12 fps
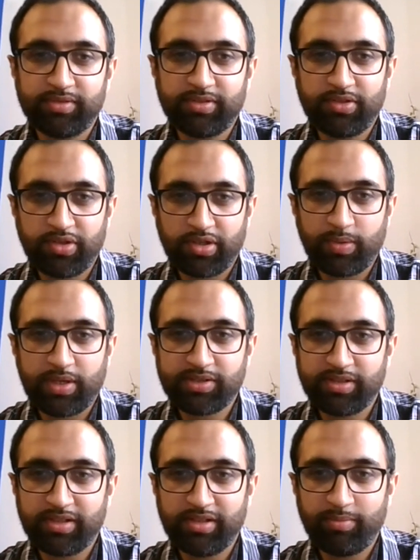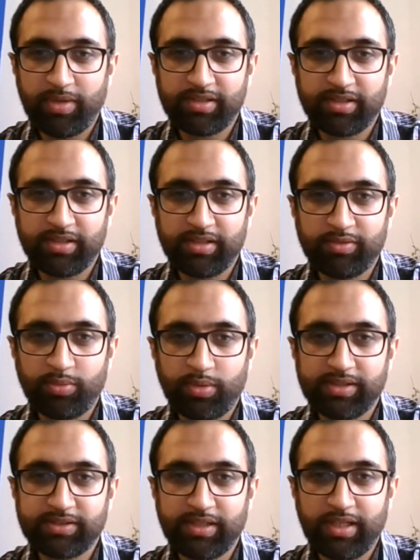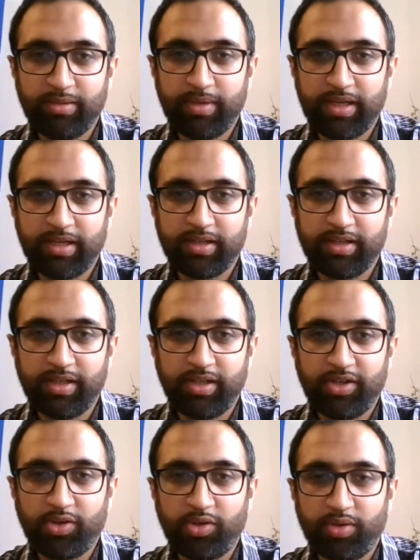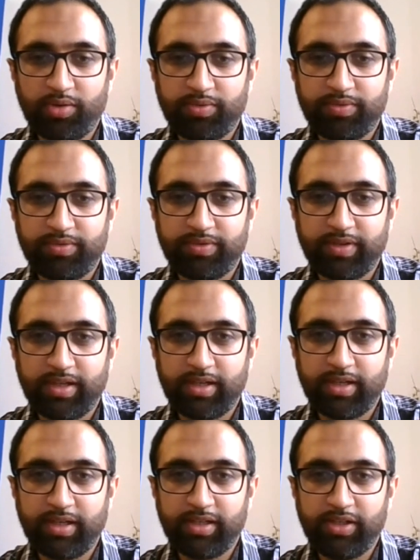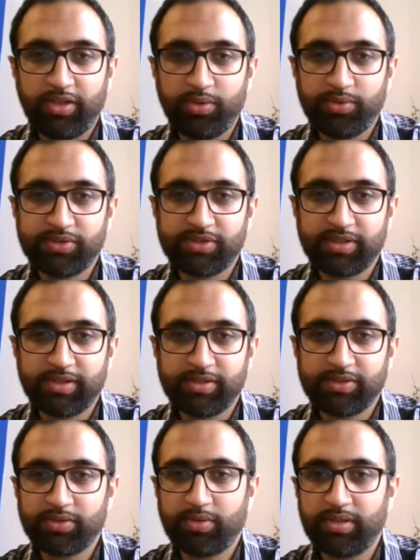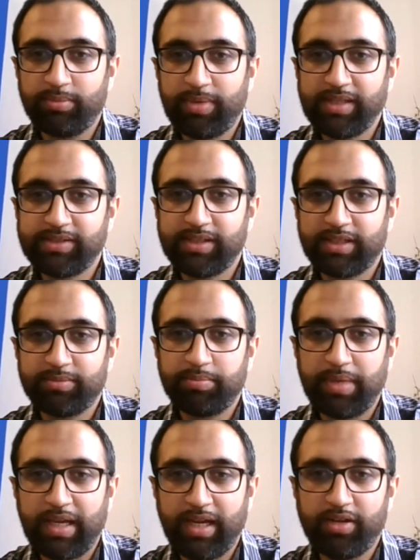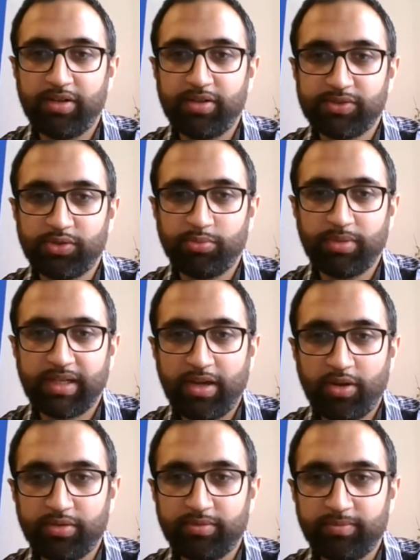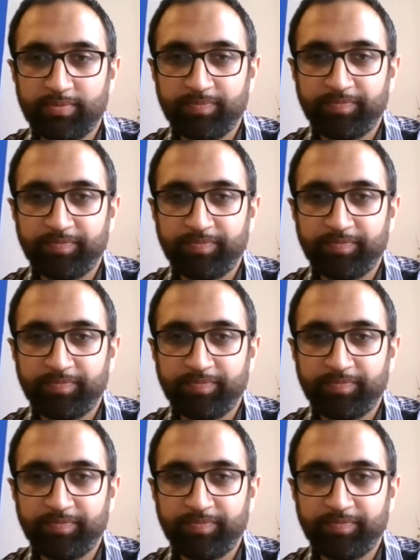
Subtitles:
The trick question in the middle, what is the limit of users on the basic paid Zoom account?